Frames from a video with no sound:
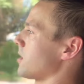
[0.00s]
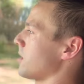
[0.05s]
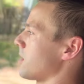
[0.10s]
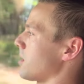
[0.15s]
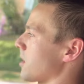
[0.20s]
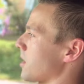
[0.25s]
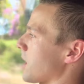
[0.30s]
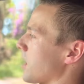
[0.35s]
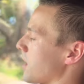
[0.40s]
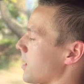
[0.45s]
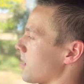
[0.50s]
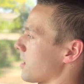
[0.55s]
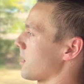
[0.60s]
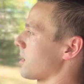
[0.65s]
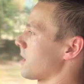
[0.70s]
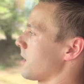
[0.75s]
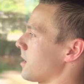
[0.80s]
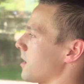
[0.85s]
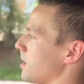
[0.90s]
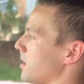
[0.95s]
Okay,
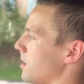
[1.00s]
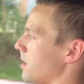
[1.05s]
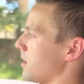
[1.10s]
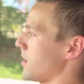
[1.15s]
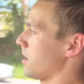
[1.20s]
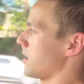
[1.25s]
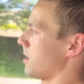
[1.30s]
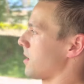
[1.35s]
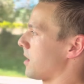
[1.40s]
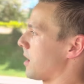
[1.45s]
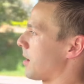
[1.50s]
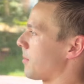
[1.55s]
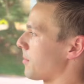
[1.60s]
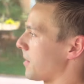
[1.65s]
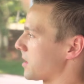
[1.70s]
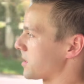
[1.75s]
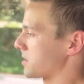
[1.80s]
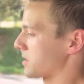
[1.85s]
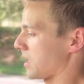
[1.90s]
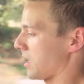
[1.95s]
I
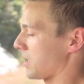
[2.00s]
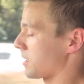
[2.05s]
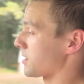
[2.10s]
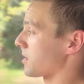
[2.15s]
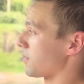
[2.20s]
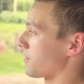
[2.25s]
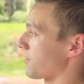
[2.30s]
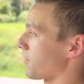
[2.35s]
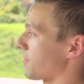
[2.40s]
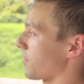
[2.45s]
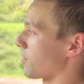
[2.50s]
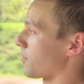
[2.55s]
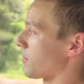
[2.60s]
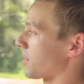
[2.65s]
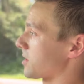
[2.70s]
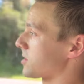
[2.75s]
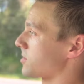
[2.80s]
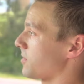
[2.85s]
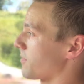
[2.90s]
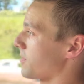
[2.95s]
must say I didn't feel
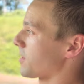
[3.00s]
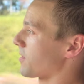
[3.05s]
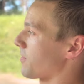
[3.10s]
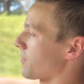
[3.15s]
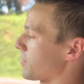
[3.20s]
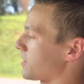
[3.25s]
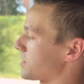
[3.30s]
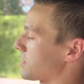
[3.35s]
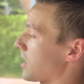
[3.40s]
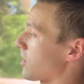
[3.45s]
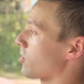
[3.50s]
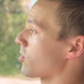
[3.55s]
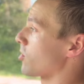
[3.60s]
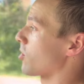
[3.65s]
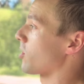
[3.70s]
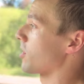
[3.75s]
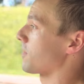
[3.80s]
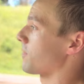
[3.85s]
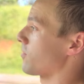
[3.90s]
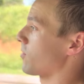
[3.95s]
much of a difference. I don't
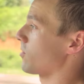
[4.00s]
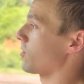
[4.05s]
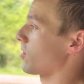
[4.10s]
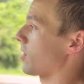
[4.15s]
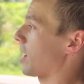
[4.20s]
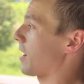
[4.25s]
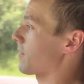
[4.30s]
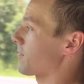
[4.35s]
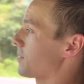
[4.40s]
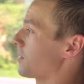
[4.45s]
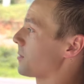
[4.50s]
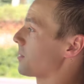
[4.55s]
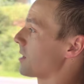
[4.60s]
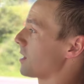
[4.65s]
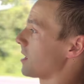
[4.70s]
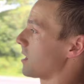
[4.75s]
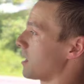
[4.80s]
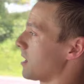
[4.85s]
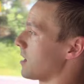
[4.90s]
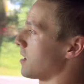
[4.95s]
know if you have to
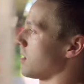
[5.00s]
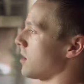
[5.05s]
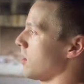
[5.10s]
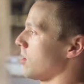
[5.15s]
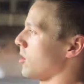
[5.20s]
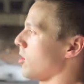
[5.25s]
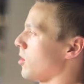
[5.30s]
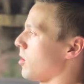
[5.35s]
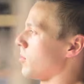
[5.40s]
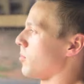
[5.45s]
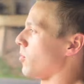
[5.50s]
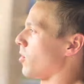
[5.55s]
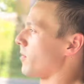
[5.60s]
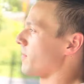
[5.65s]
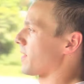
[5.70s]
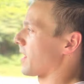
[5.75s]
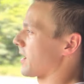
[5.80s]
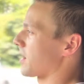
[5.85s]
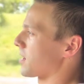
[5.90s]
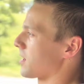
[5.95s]
be more of
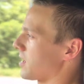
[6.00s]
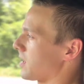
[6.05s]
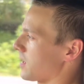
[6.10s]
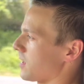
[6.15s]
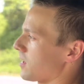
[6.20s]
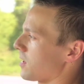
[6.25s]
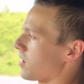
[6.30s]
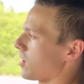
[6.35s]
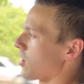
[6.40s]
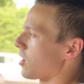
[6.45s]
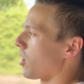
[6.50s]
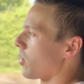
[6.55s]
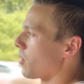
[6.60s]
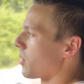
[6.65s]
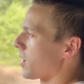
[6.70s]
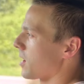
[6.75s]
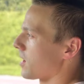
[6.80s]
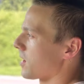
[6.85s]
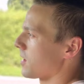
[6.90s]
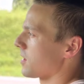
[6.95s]
like a
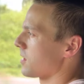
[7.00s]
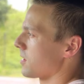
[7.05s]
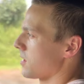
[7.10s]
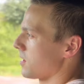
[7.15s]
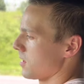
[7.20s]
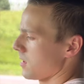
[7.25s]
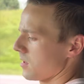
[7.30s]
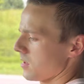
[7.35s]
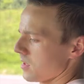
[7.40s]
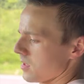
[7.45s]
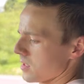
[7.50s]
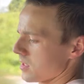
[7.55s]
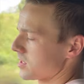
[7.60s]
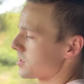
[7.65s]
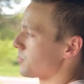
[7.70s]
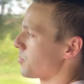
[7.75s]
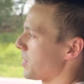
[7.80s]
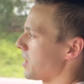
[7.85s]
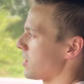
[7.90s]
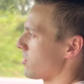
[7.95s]
lower
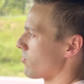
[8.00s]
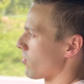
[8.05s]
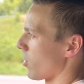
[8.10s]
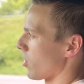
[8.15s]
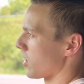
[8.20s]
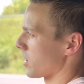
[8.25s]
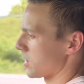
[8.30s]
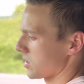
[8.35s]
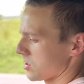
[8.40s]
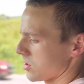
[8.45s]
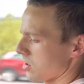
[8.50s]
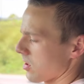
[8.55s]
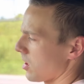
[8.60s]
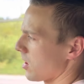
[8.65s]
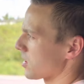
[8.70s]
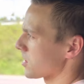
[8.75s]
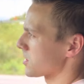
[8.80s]
speed rolling start.